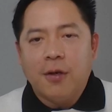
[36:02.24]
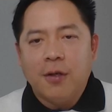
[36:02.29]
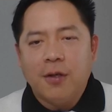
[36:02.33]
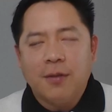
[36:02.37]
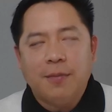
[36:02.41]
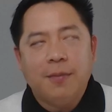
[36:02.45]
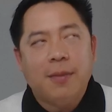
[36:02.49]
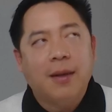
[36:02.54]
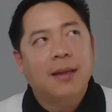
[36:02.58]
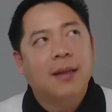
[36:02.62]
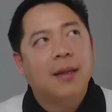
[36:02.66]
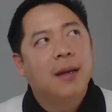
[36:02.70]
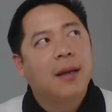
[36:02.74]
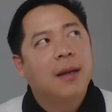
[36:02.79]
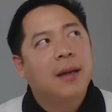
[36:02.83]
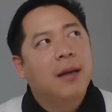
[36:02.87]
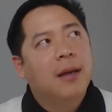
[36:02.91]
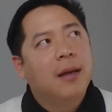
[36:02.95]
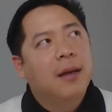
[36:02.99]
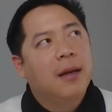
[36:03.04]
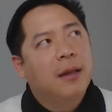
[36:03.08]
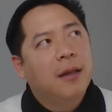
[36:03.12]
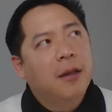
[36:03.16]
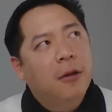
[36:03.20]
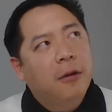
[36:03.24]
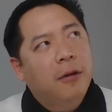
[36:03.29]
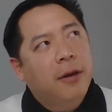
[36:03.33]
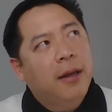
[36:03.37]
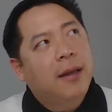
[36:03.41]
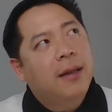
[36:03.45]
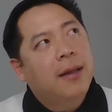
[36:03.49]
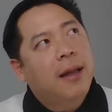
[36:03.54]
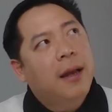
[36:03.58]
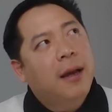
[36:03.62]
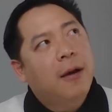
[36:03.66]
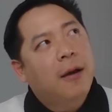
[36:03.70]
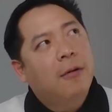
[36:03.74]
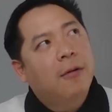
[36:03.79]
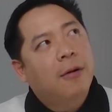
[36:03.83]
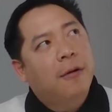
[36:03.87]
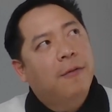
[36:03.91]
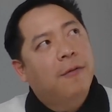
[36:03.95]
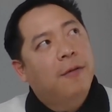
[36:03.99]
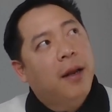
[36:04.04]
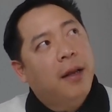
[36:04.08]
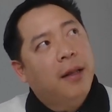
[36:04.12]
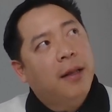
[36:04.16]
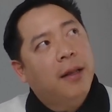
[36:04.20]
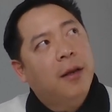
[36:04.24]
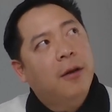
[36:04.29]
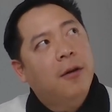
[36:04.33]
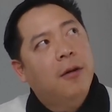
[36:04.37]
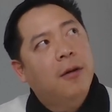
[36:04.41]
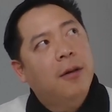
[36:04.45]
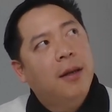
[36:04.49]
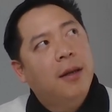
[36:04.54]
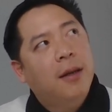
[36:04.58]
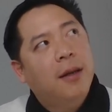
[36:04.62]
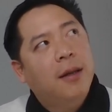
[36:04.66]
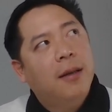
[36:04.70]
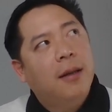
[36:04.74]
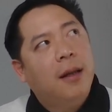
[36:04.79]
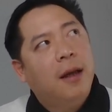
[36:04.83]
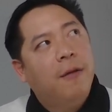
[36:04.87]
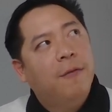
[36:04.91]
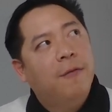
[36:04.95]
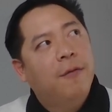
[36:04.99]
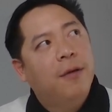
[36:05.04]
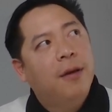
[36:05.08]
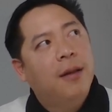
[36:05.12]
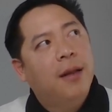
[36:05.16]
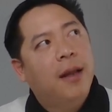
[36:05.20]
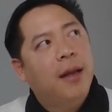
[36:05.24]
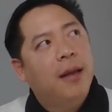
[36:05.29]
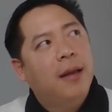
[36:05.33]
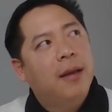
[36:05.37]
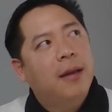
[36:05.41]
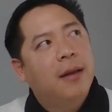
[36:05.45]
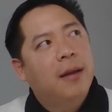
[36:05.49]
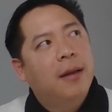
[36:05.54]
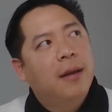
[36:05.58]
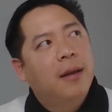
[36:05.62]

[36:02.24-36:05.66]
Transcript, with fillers: course. But looking now, reflecting on it, I feel like